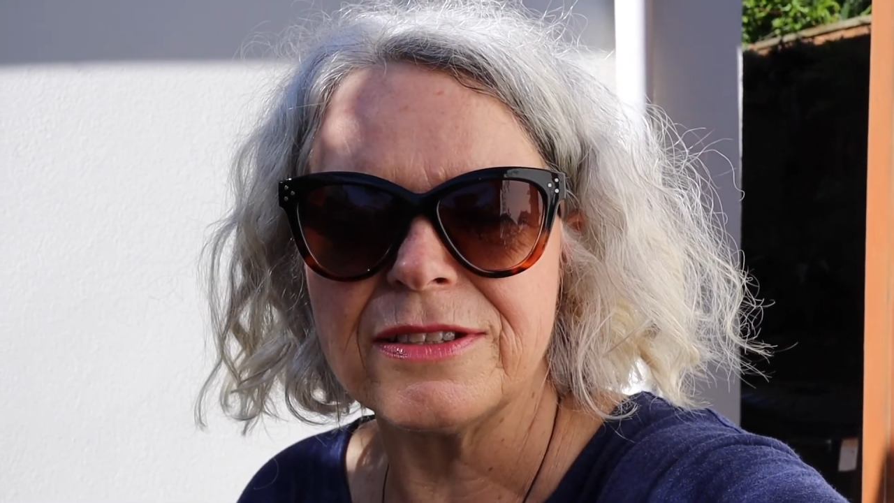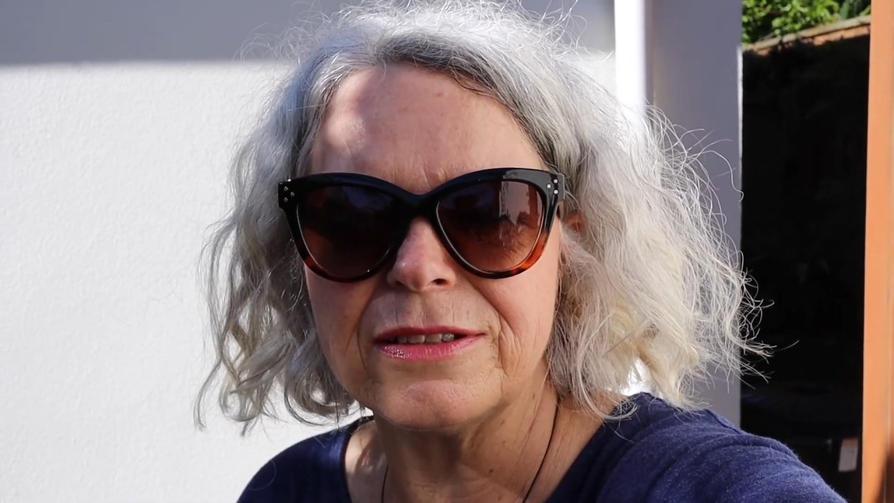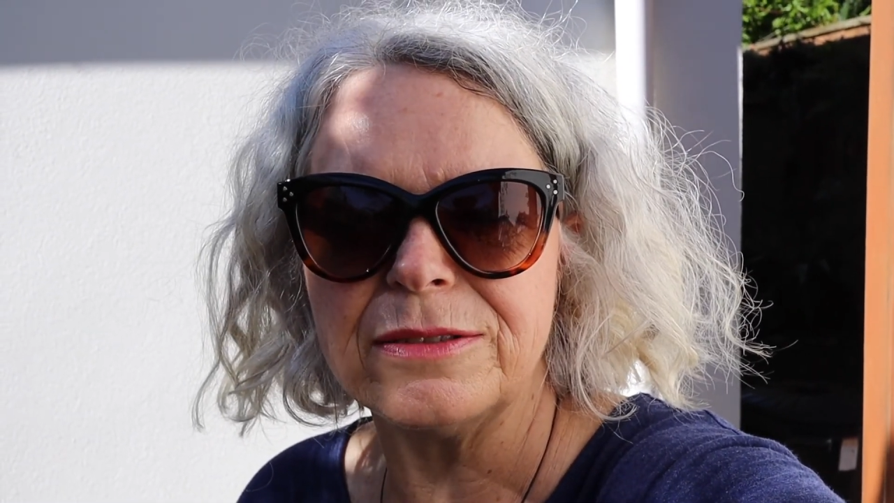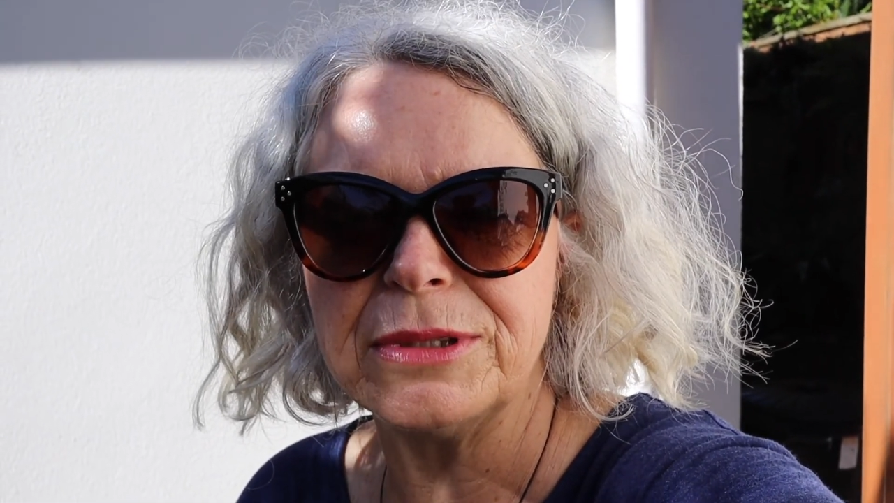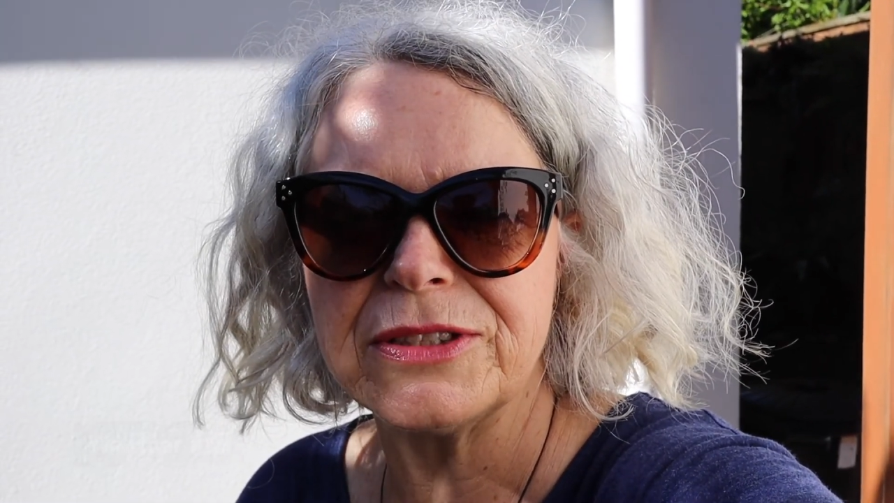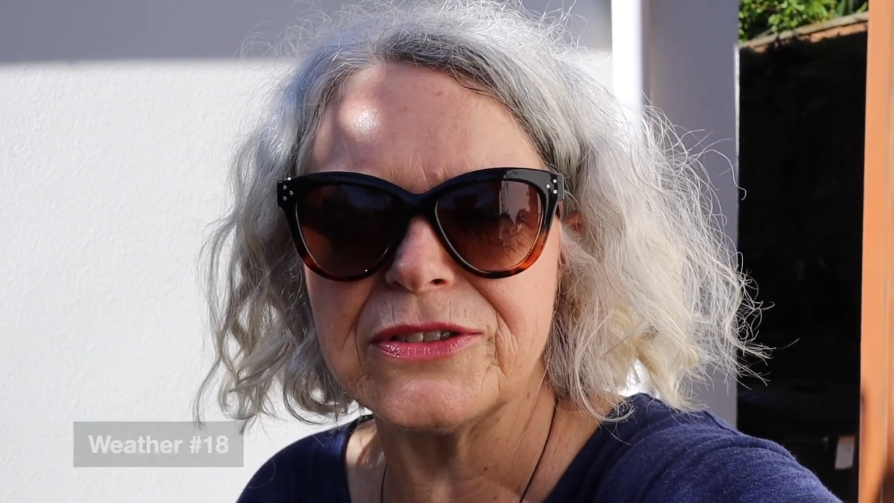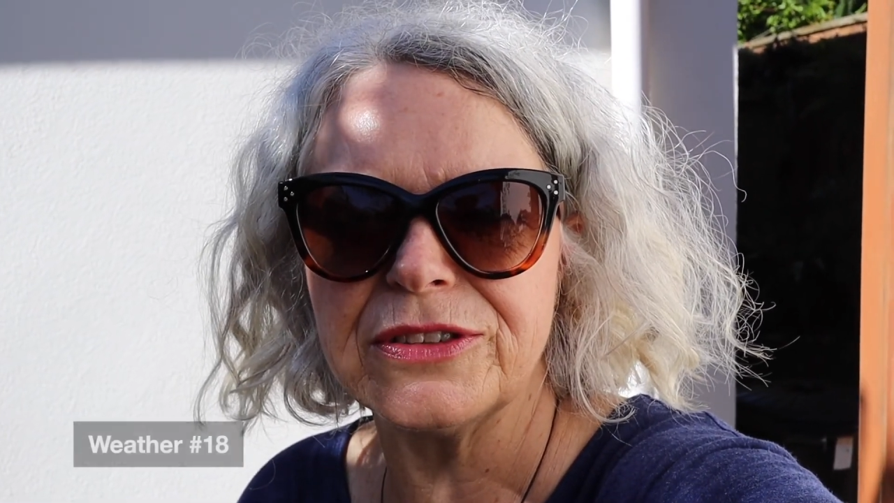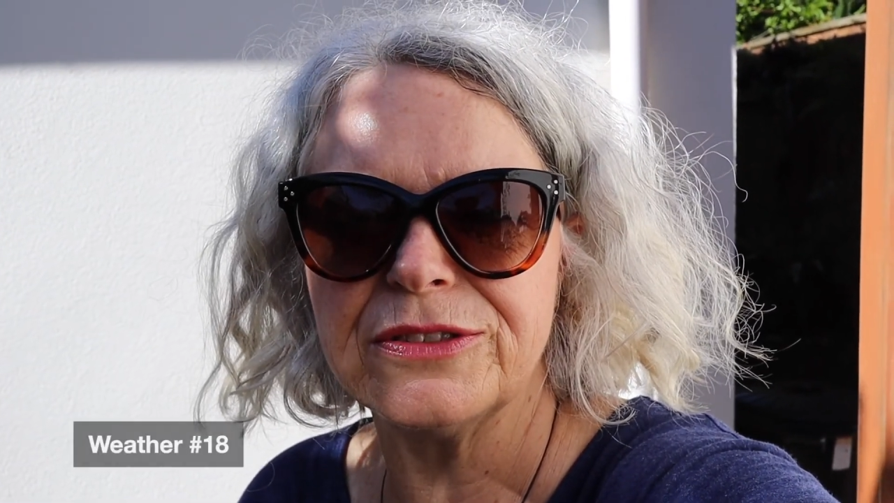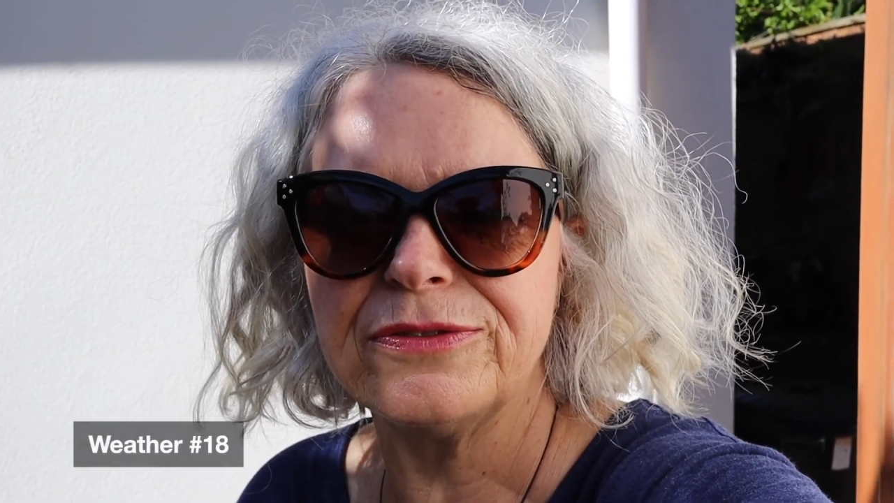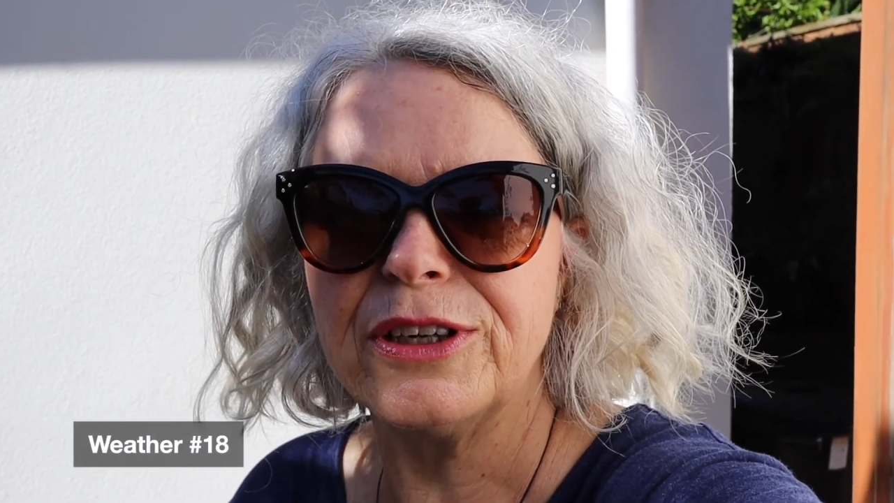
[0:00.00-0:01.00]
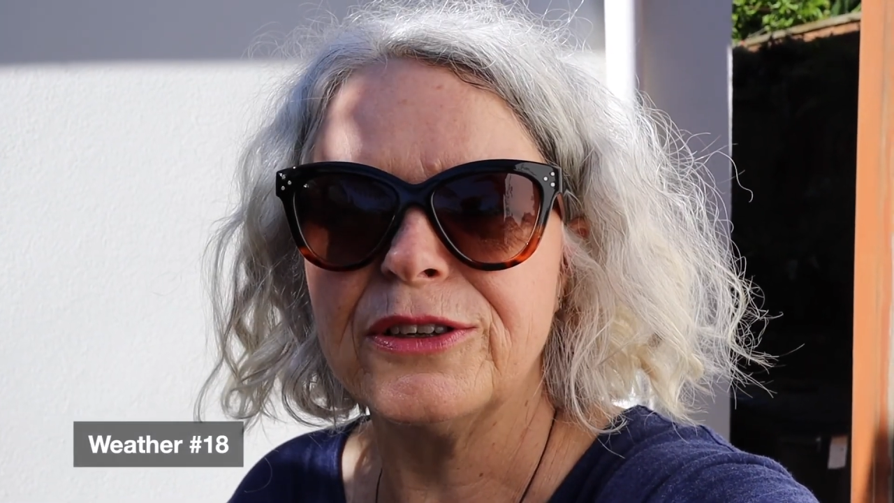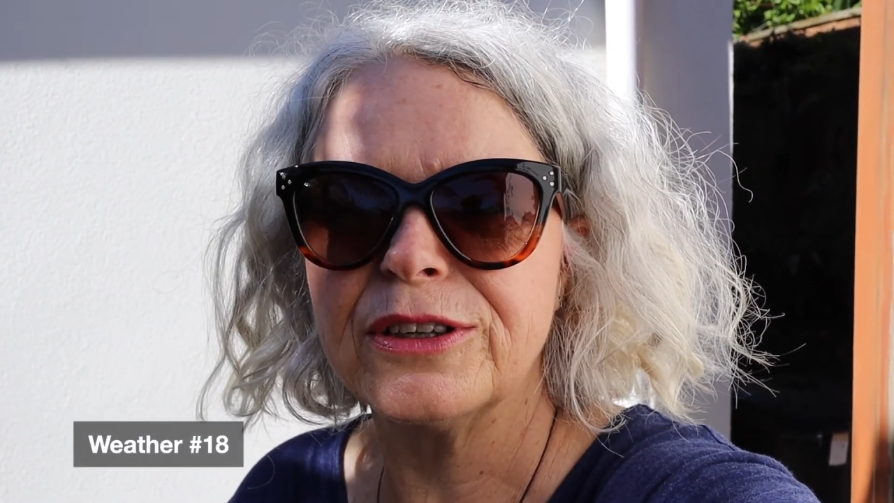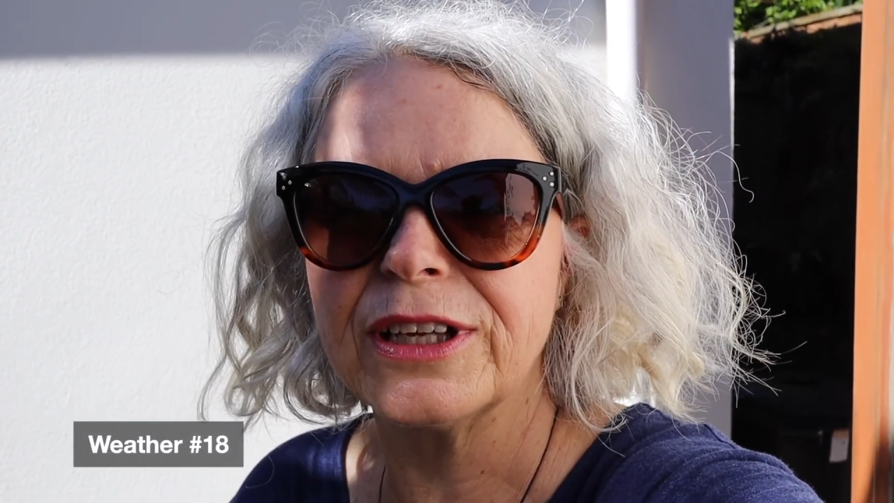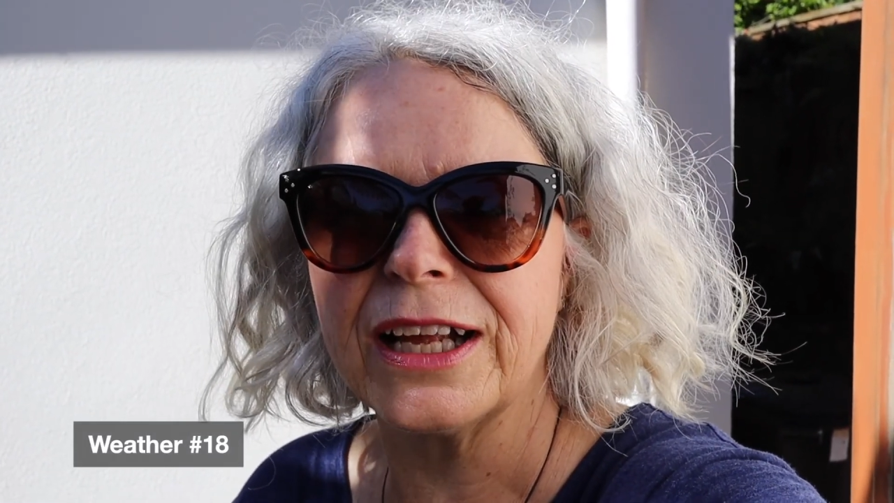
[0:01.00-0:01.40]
and the mist and the fog,